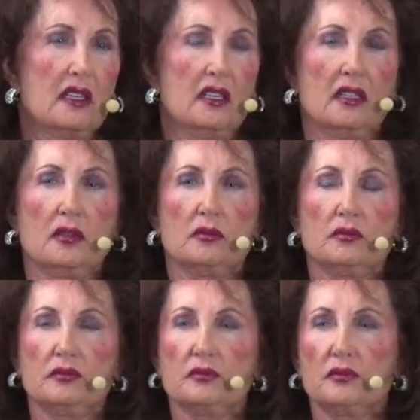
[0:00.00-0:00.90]
the
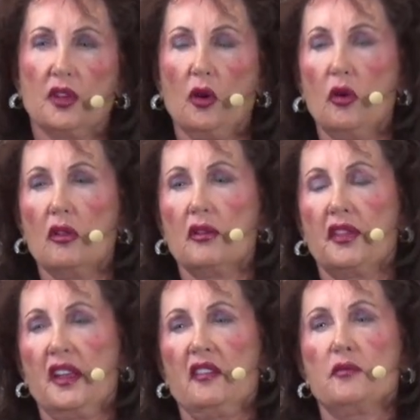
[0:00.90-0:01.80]
whole
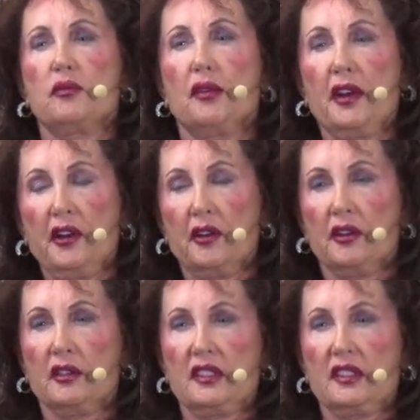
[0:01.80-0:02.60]
thing of prayer